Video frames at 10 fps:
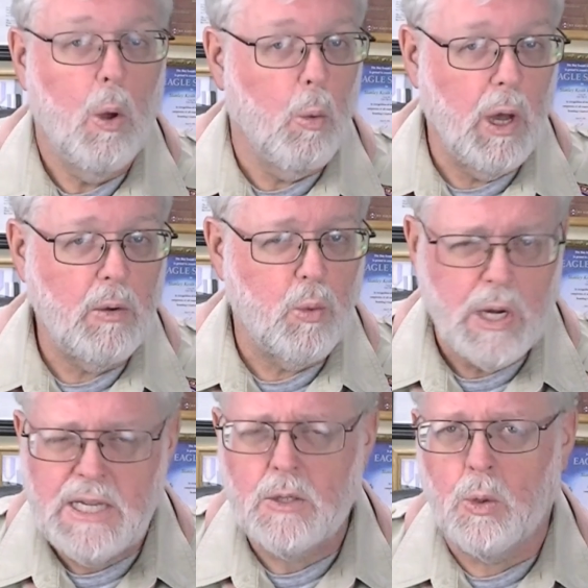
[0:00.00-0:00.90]
What
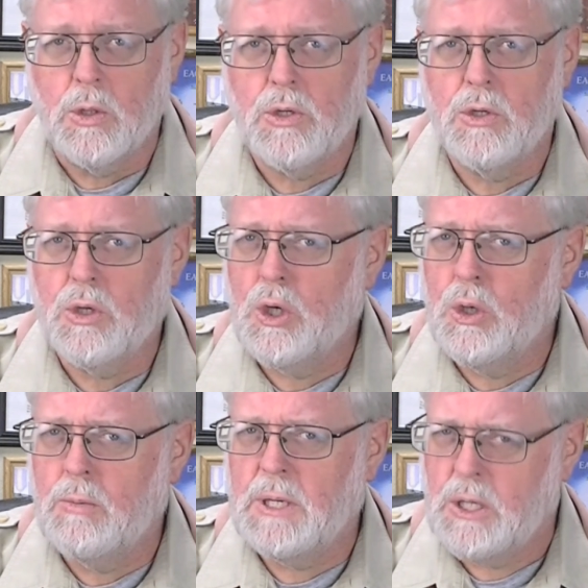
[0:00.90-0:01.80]
resources
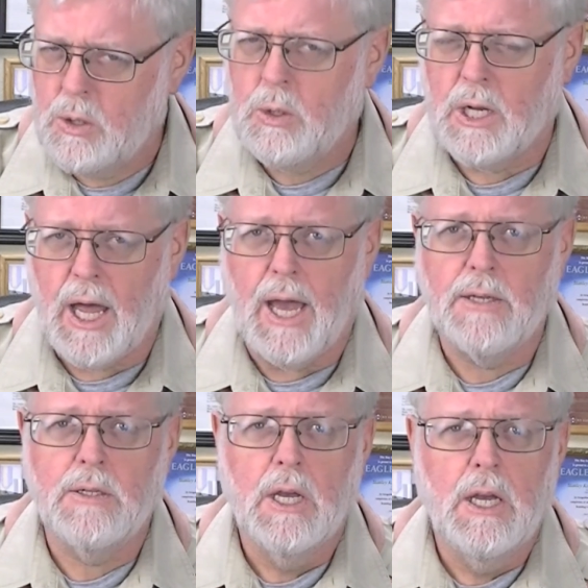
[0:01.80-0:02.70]
could be
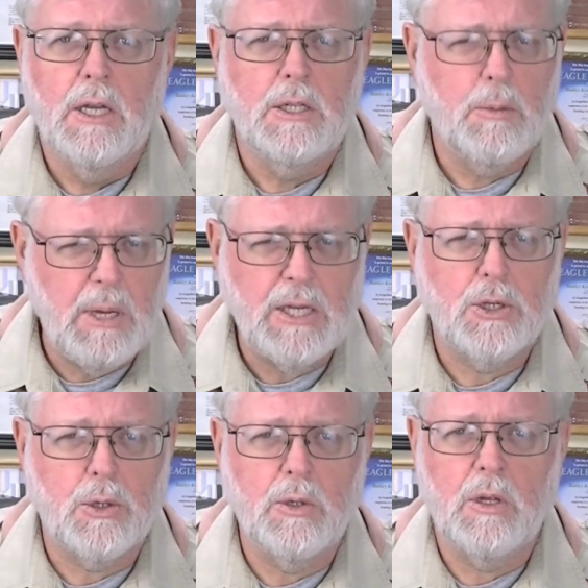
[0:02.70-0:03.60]
utilized to make
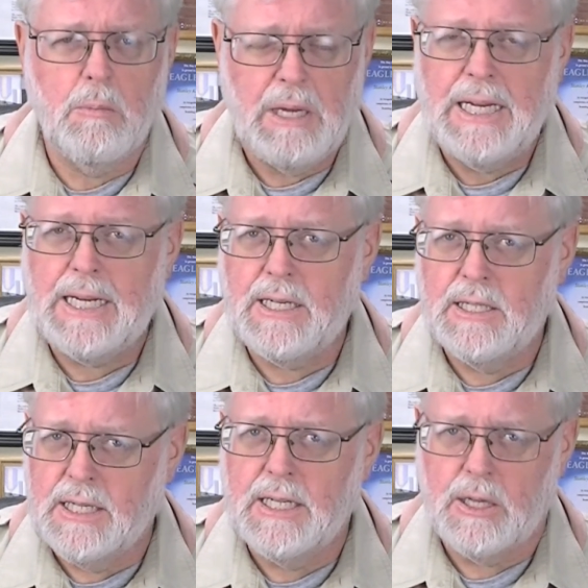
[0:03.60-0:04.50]
sure the meeting
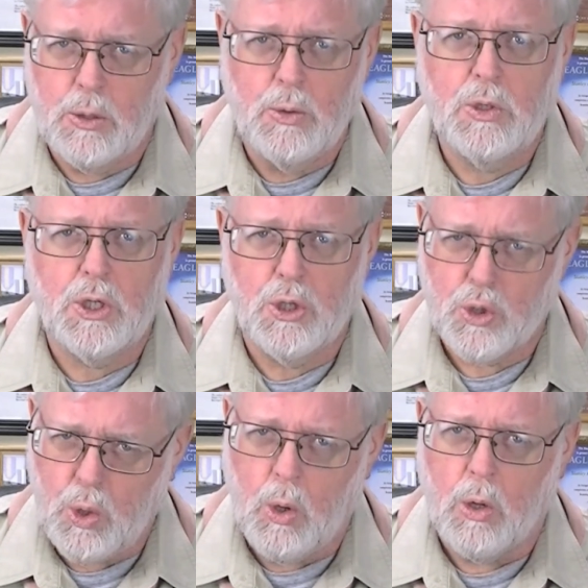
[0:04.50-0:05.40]
didn't lose
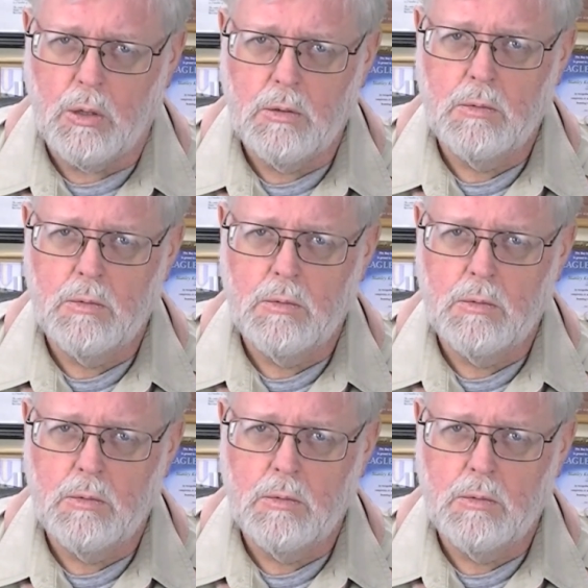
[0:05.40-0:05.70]
control?